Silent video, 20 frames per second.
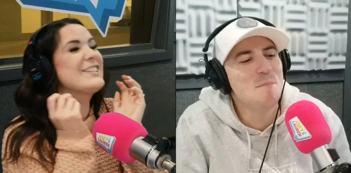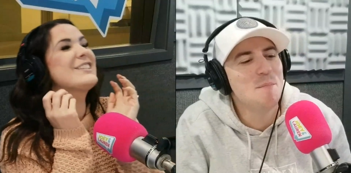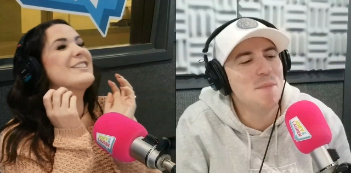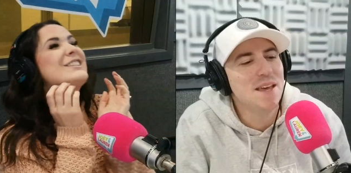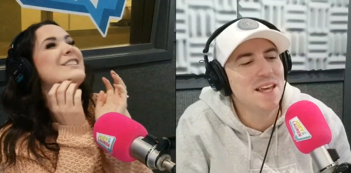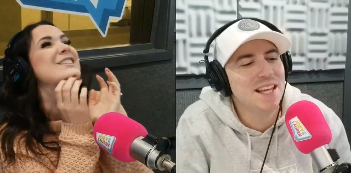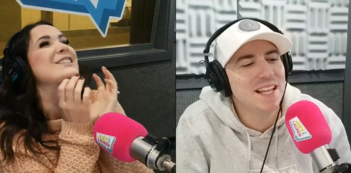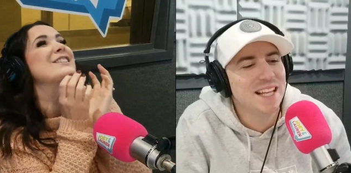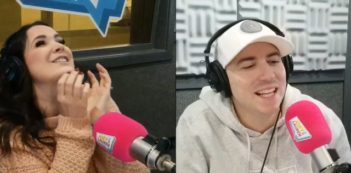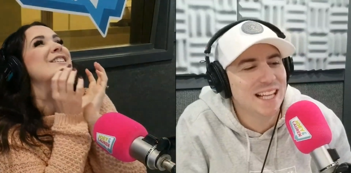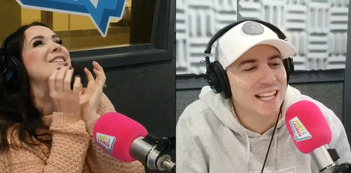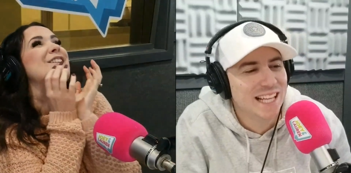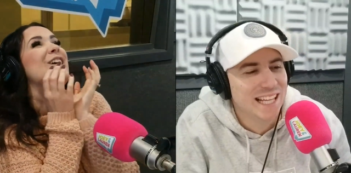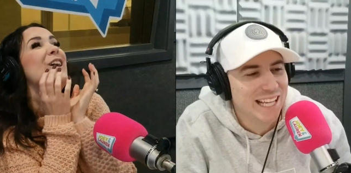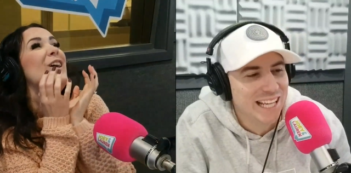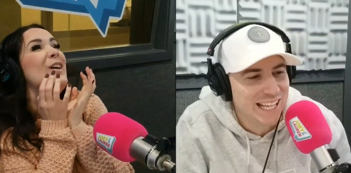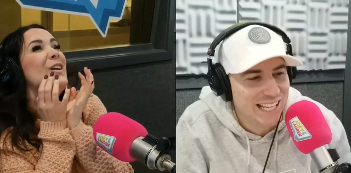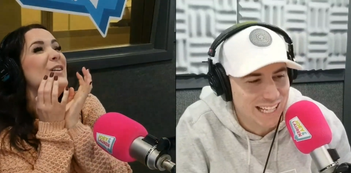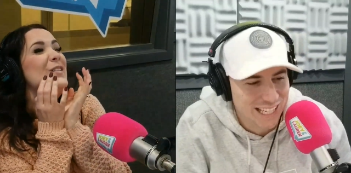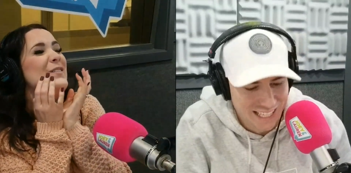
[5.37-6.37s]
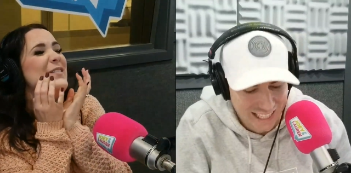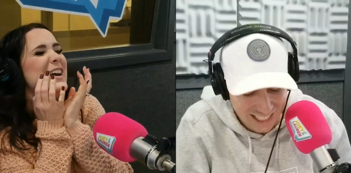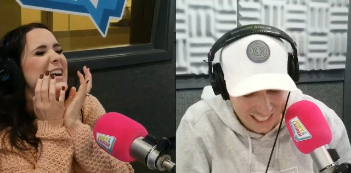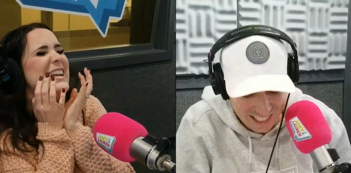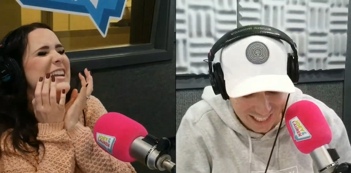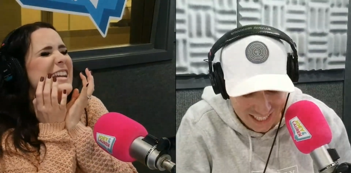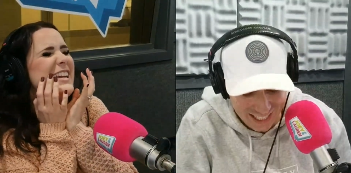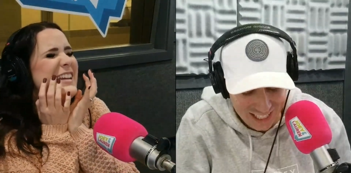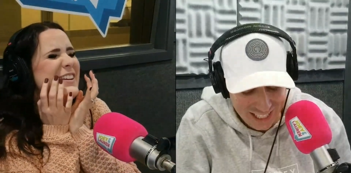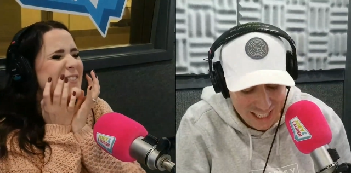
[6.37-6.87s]
Speaker 1: million. So many
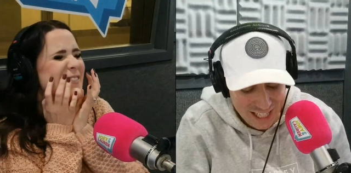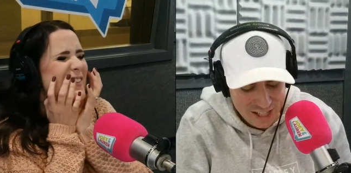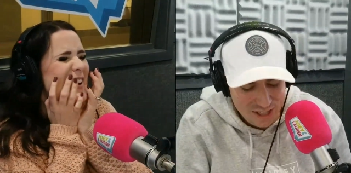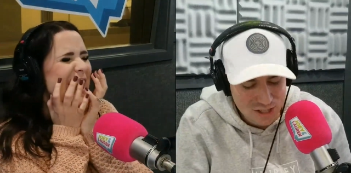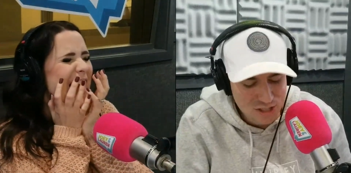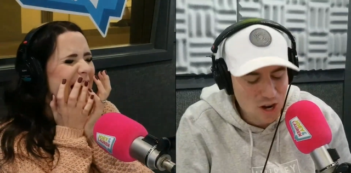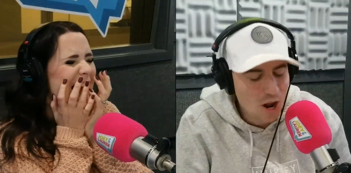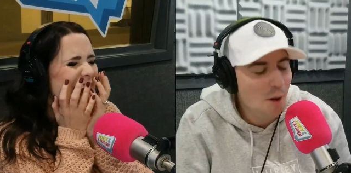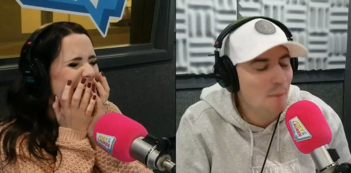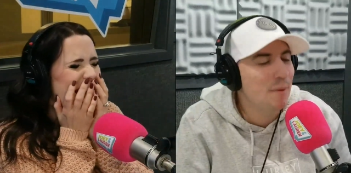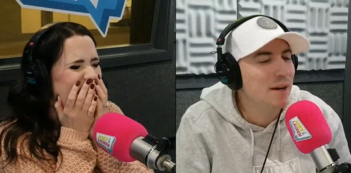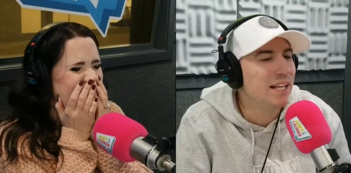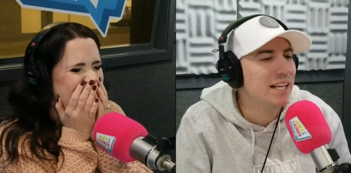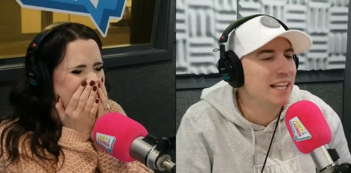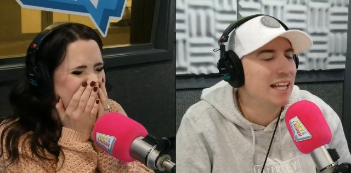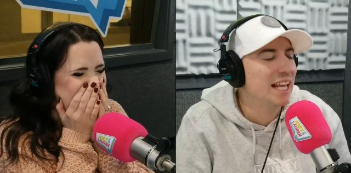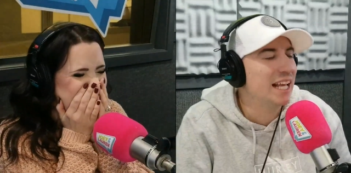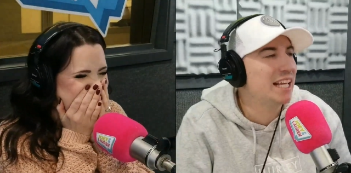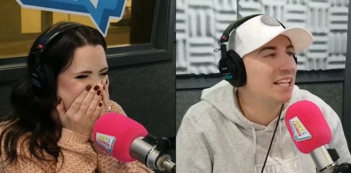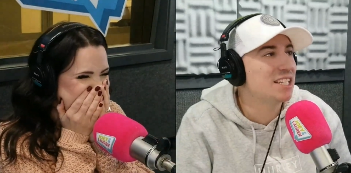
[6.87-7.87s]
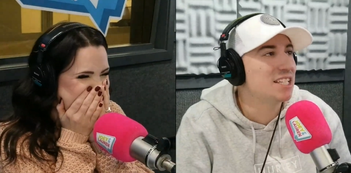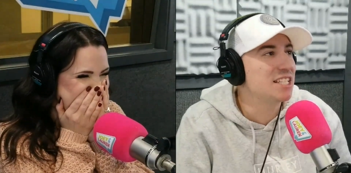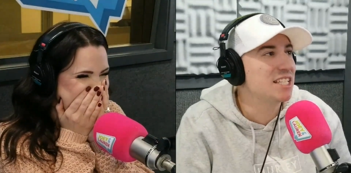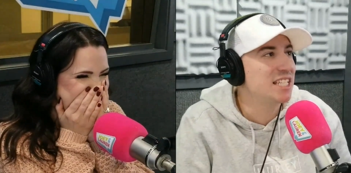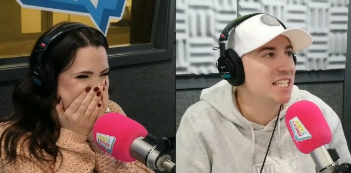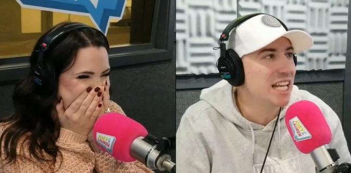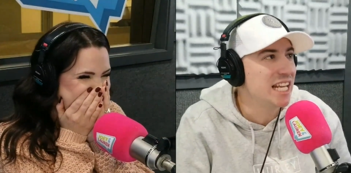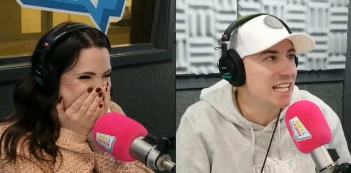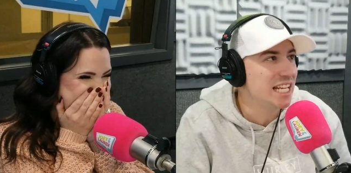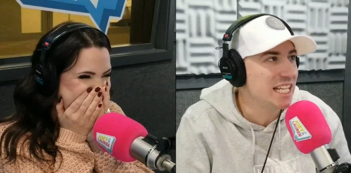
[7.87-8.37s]
rats. Do you know how many like
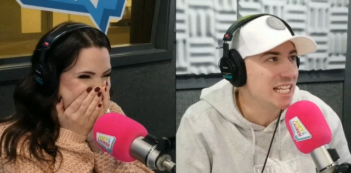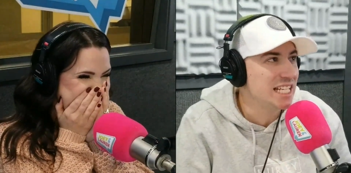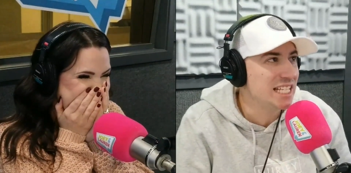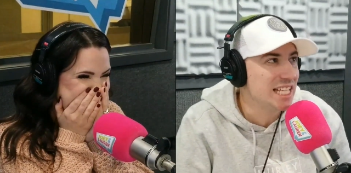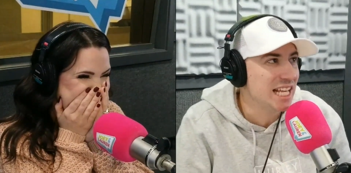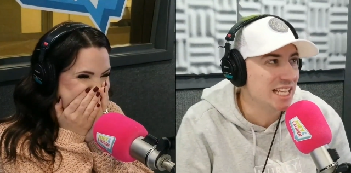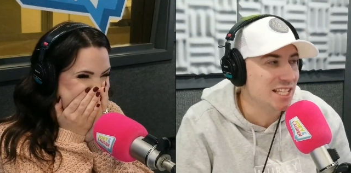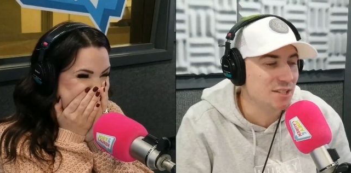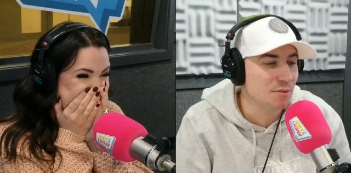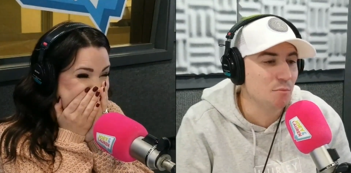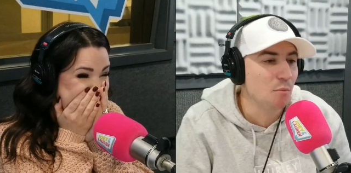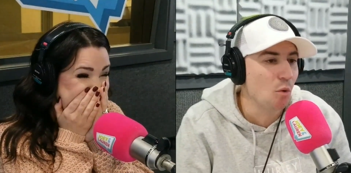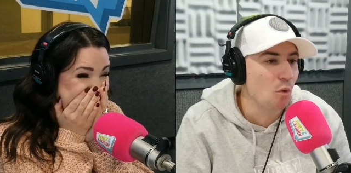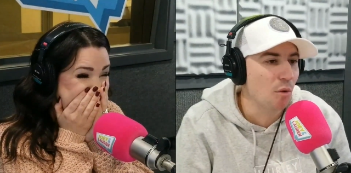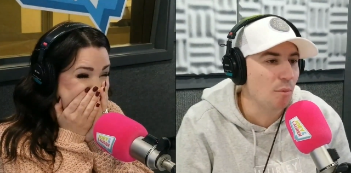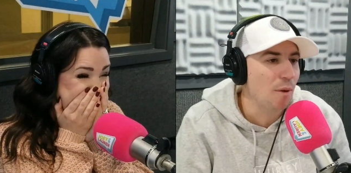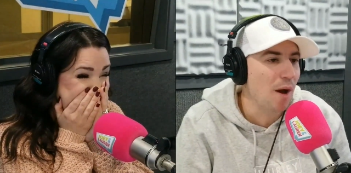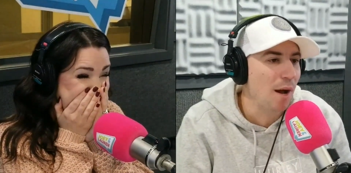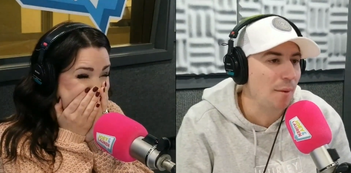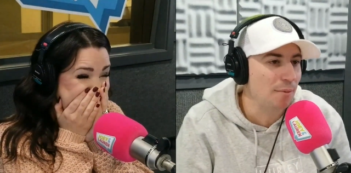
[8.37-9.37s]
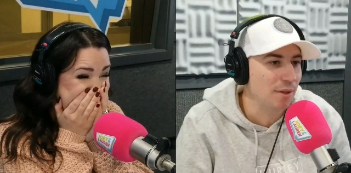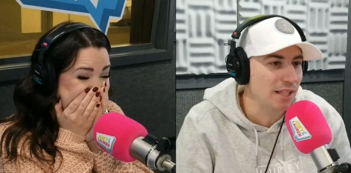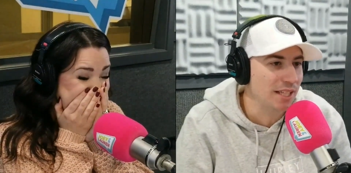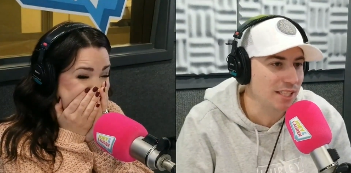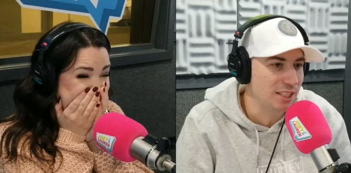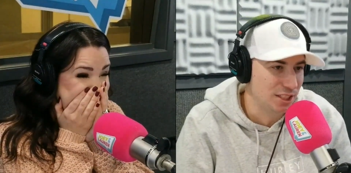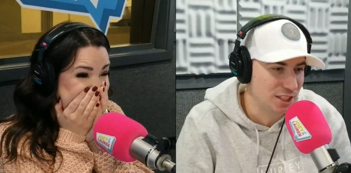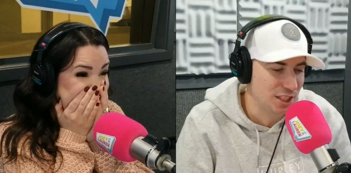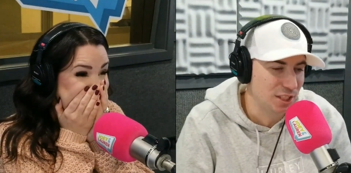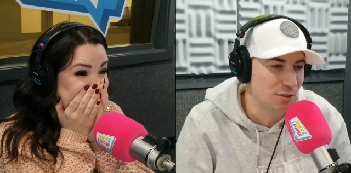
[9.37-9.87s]
cities that's more
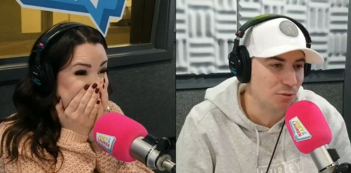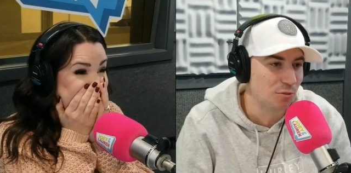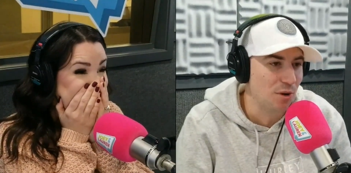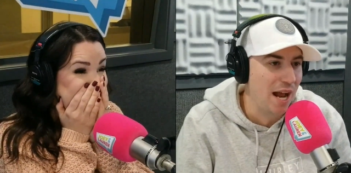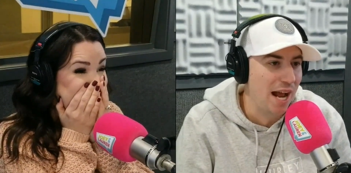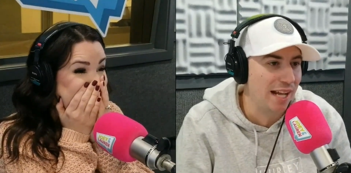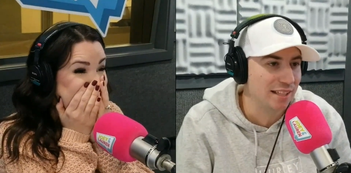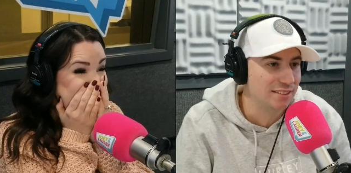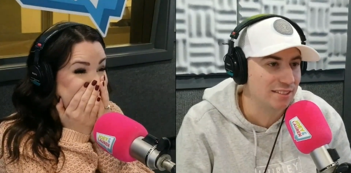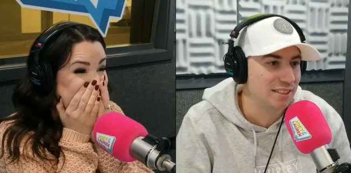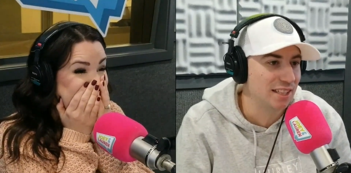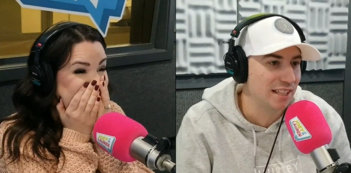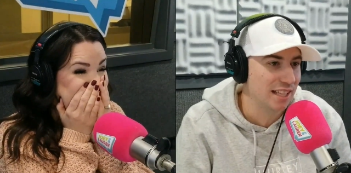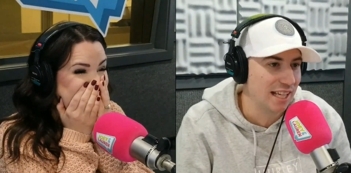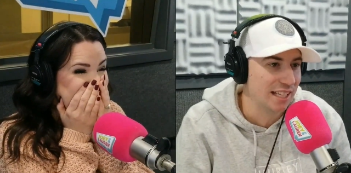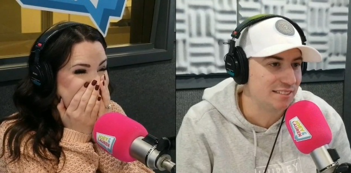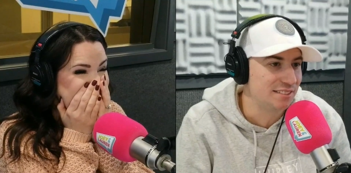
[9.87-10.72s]
population in rats than like